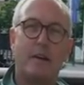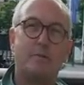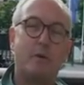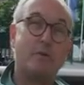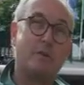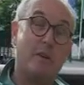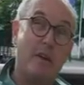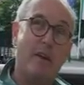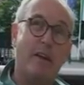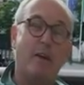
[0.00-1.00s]
I suppose
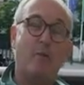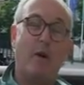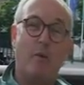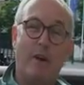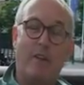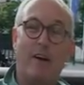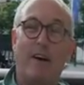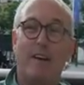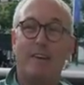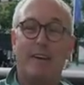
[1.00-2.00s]
in one way the
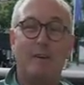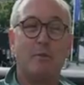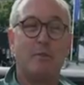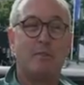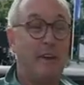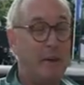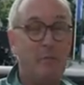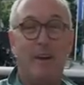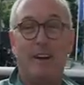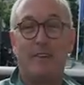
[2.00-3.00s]
highlight was
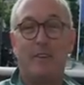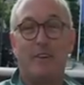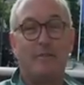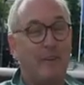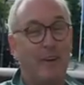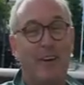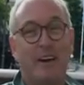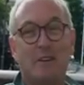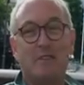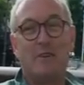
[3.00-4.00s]
getting back to the very
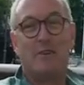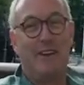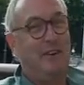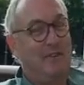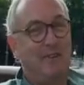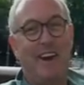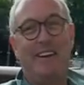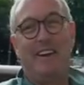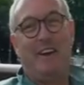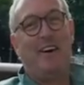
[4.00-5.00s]
nice hotel and
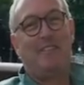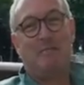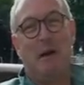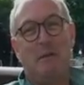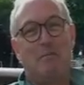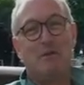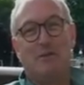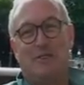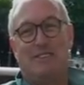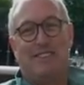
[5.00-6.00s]
taking off my
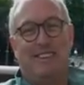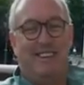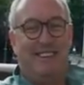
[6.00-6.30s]
boots.